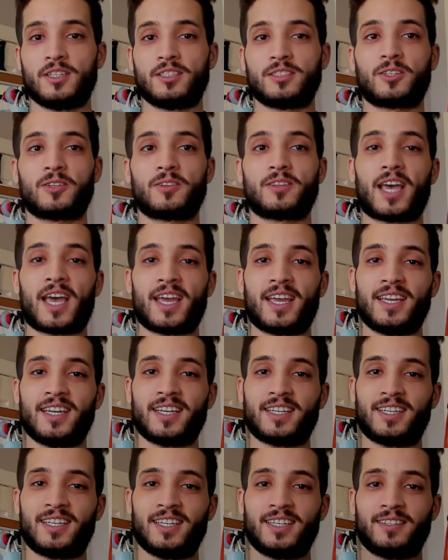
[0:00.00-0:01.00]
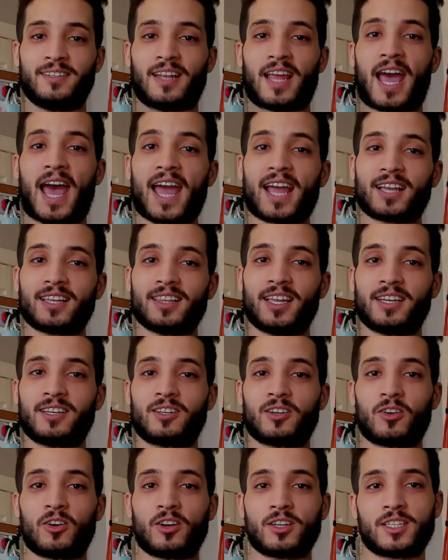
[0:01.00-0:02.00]
so that it can act like
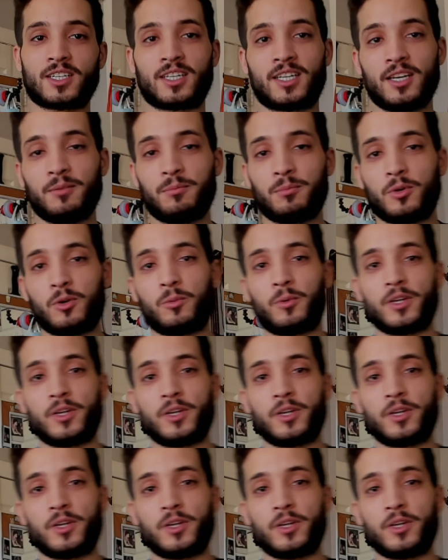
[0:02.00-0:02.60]
you're on a gimbal